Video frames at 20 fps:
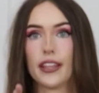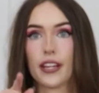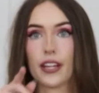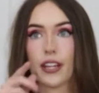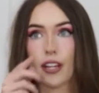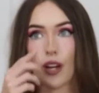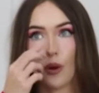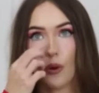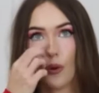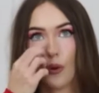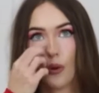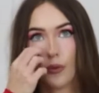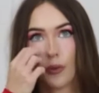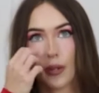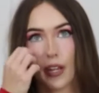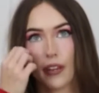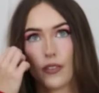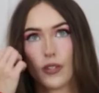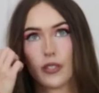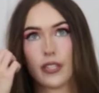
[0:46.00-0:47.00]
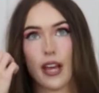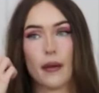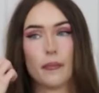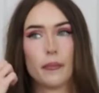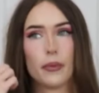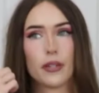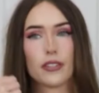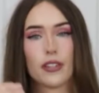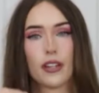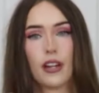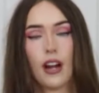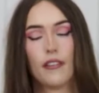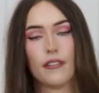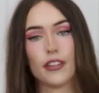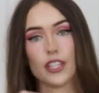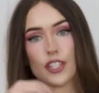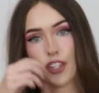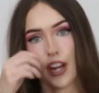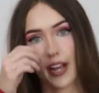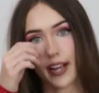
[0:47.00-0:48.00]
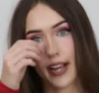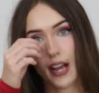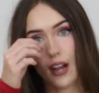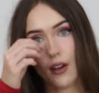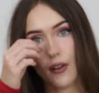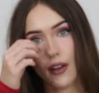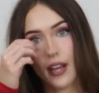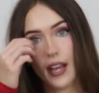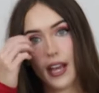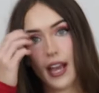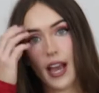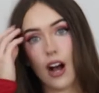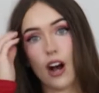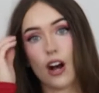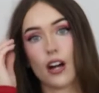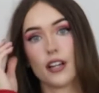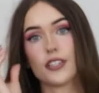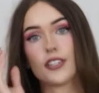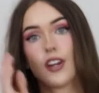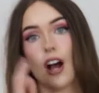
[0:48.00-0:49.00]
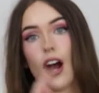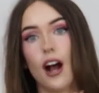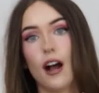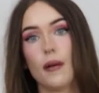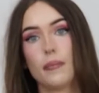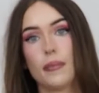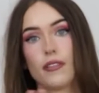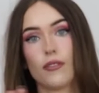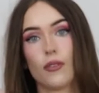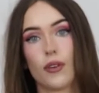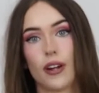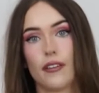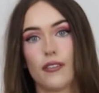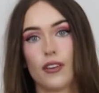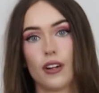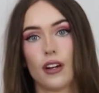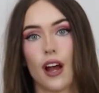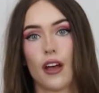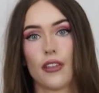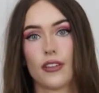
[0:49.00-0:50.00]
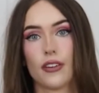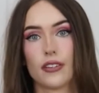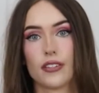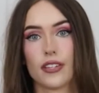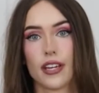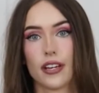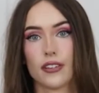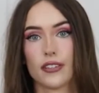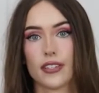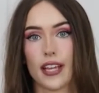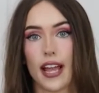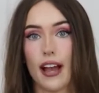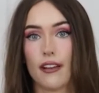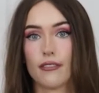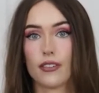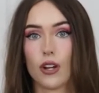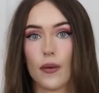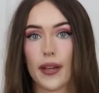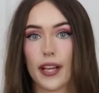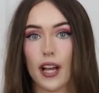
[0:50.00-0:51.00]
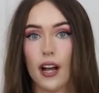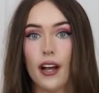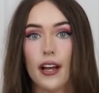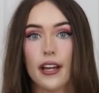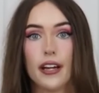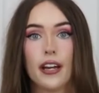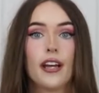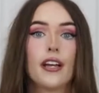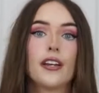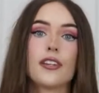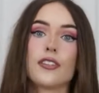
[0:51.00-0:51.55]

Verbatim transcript: The code will give you 10% off at checkout on top of whatever other sales they have going on.